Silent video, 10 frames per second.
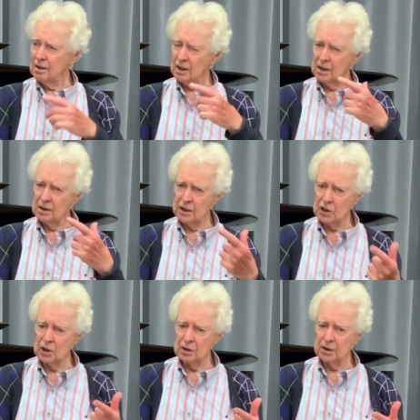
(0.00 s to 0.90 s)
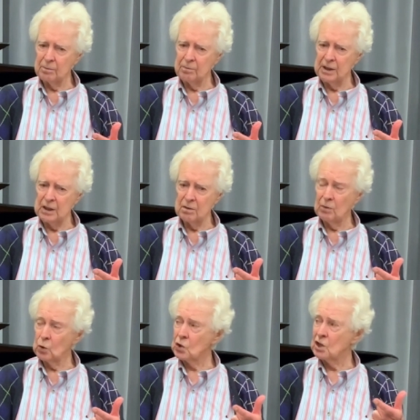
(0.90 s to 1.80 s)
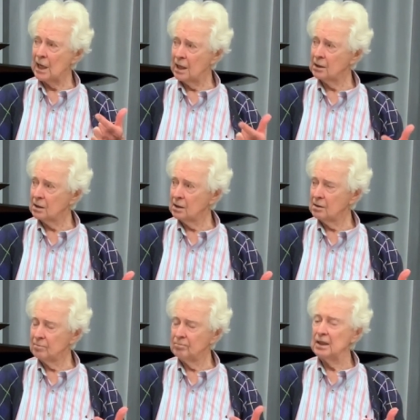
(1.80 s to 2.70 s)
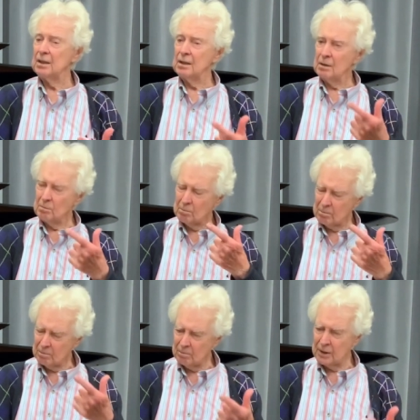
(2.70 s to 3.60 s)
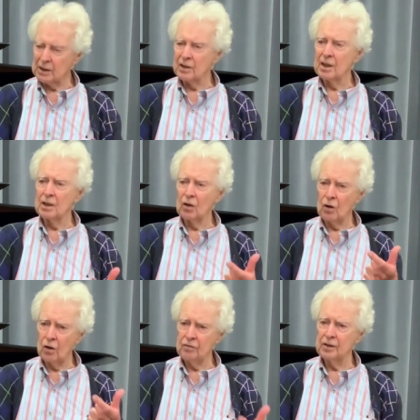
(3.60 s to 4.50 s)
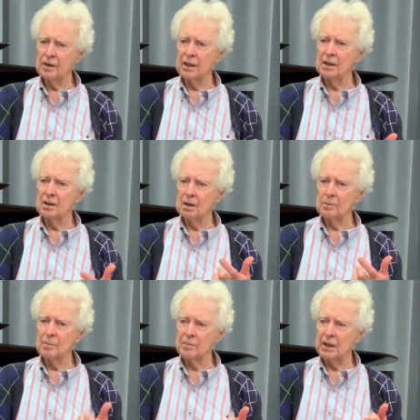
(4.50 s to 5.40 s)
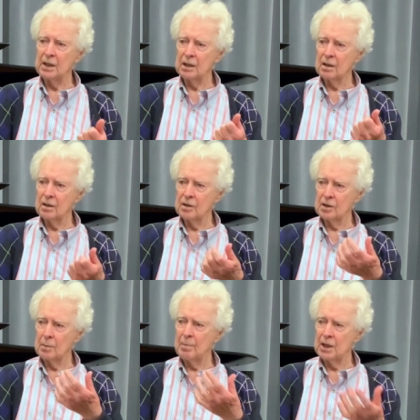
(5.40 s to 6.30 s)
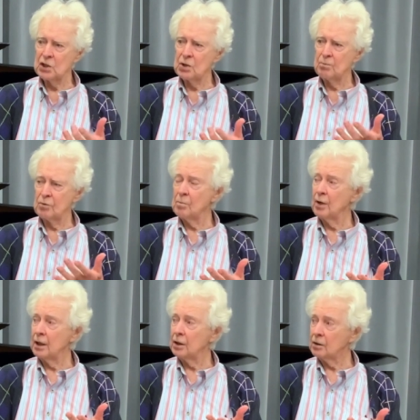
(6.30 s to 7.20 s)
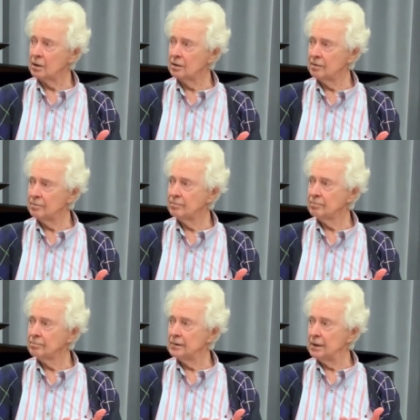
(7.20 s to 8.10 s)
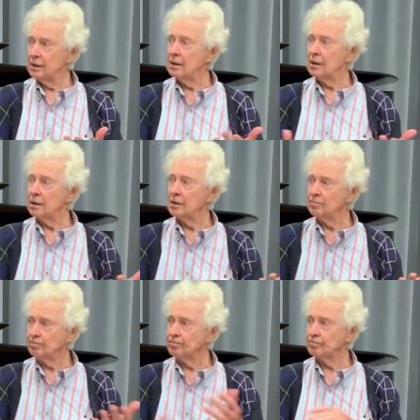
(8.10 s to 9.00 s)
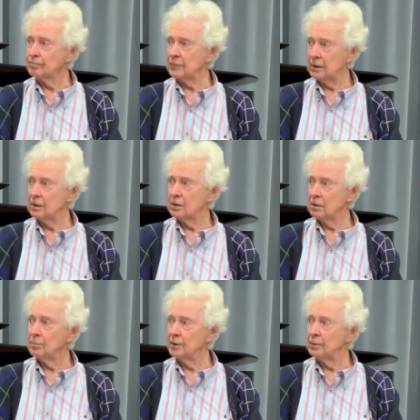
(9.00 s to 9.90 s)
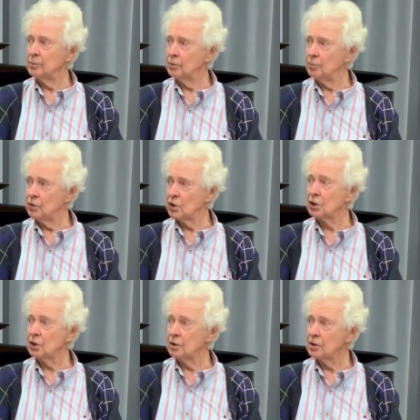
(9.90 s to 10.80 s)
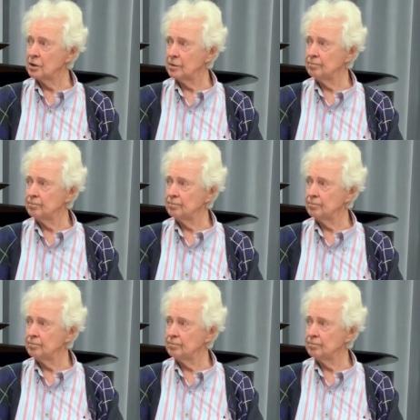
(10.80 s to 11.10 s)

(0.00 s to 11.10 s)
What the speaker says: initially be the most talented, but they often end up being the best prepared to be musicians.